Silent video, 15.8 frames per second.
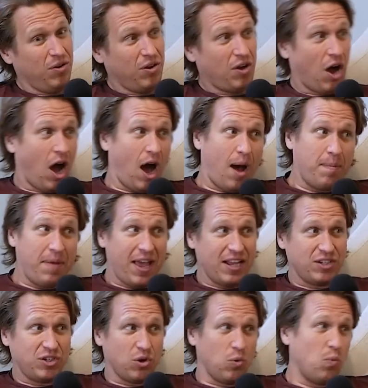
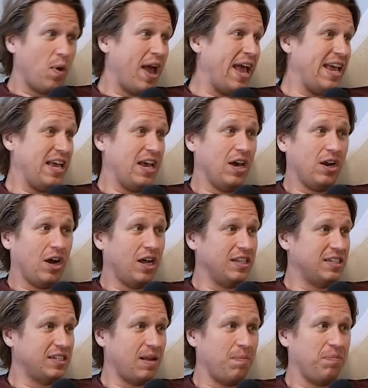comment or weigh in on
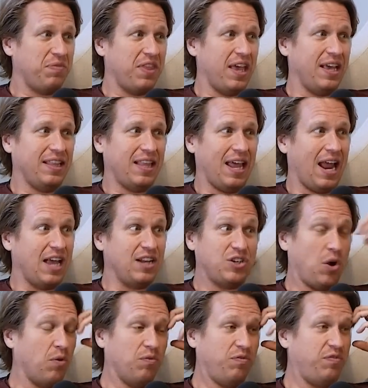something that I
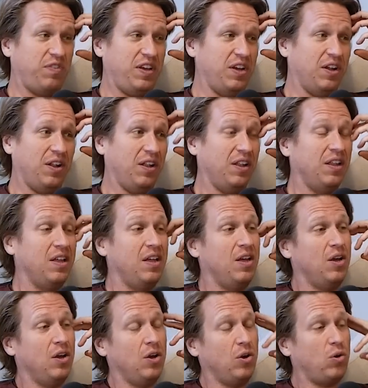don't feel
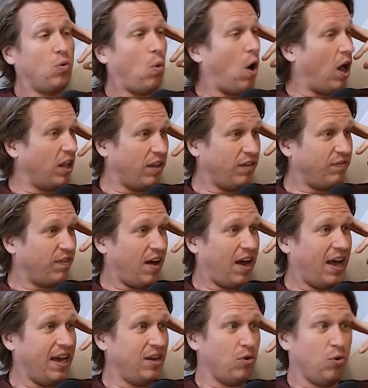
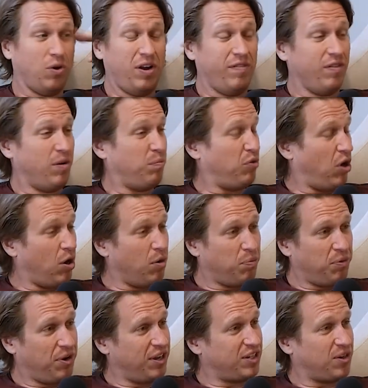qualified or even
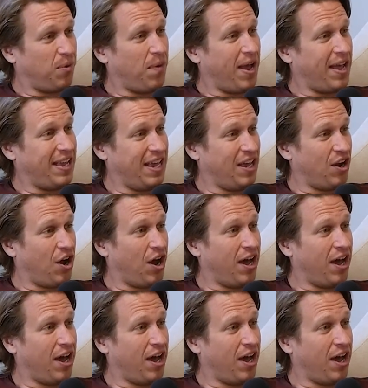appropriate to weigh in on.